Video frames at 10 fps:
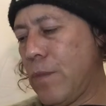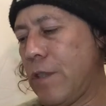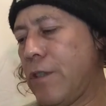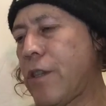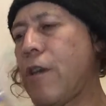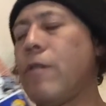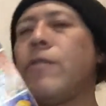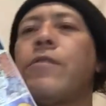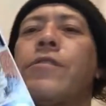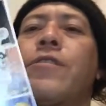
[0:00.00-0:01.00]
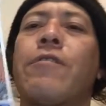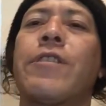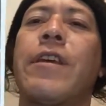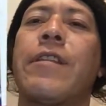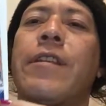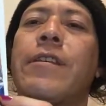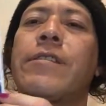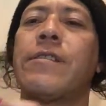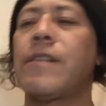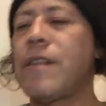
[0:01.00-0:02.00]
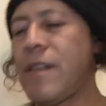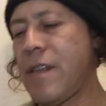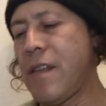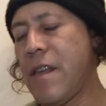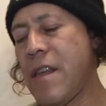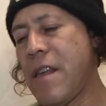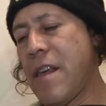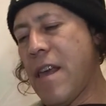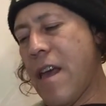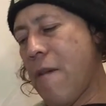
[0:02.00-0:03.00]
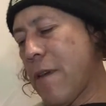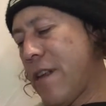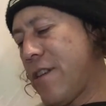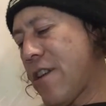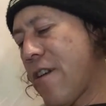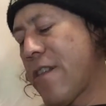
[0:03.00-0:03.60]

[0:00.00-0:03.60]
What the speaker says: So, stoked to get this. And I'm going to share, the